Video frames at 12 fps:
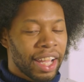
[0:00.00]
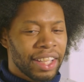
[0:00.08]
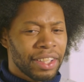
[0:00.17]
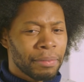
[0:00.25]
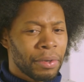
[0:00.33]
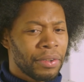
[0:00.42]
And
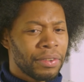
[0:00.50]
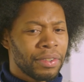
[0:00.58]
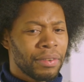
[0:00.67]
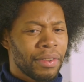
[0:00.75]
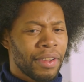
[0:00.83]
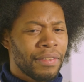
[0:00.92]
they're both
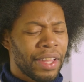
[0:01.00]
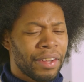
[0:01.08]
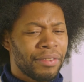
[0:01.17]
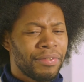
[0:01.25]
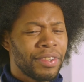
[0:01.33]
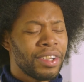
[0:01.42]
like
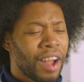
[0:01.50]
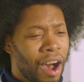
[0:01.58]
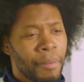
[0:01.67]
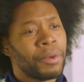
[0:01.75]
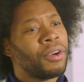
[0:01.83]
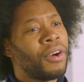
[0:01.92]

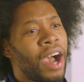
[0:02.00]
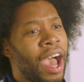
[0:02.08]
phenomenal